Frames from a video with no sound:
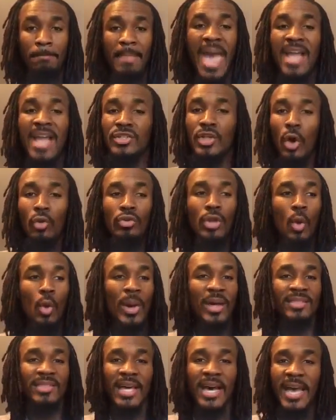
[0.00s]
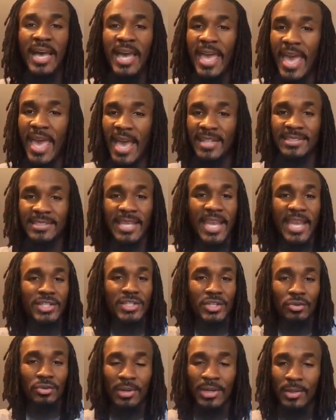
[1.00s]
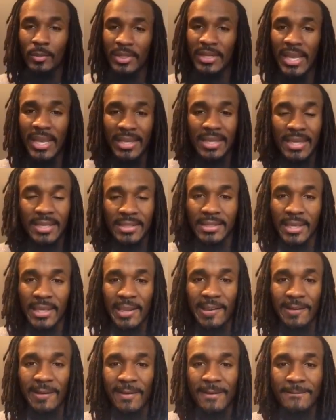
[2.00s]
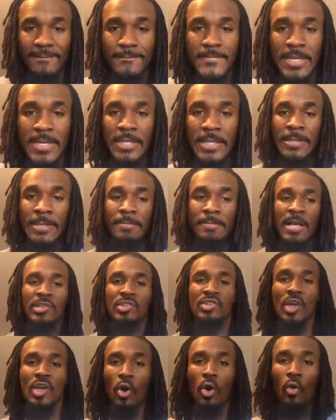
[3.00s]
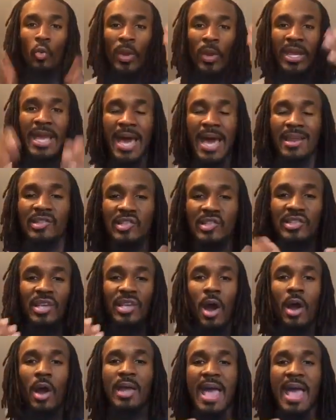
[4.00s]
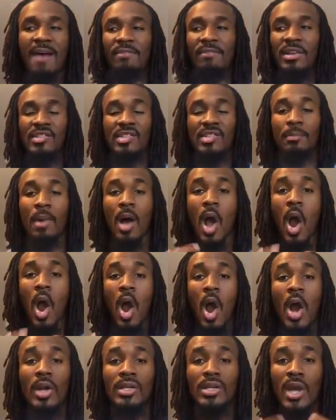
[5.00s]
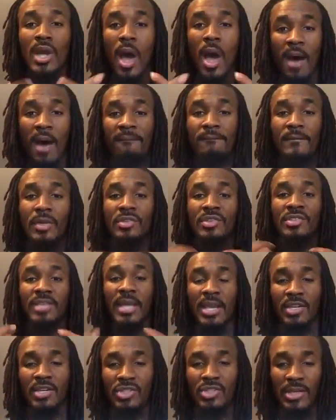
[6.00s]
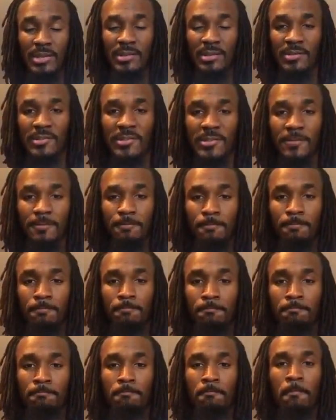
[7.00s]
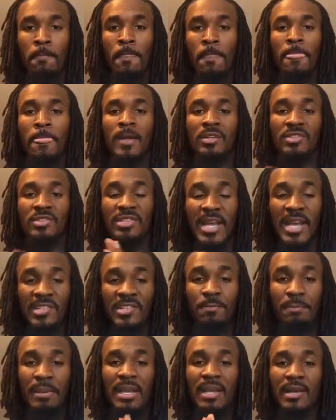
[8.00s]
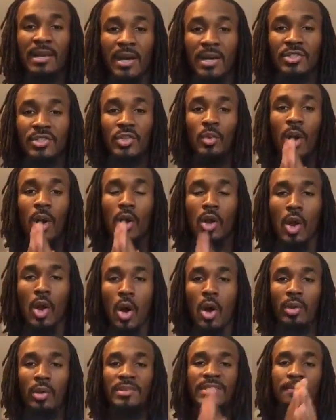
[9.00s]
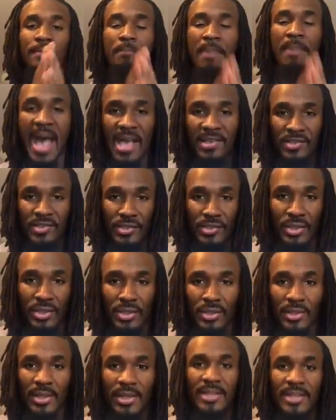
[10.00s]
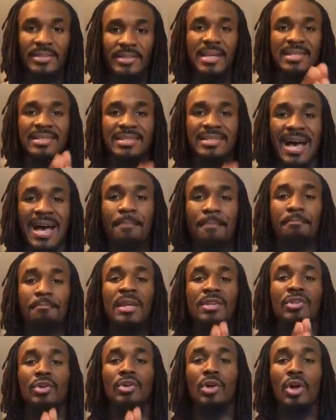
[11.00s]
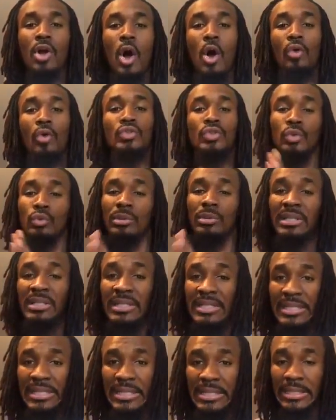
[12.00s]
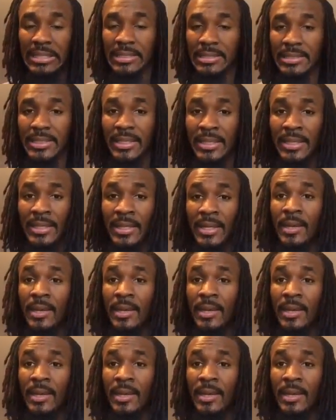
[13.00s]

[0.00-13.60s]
and don't know what the heck they doing when they get there. So we got to start having some hard conversations. Just because you are called to pastor does not mean you're called to lead.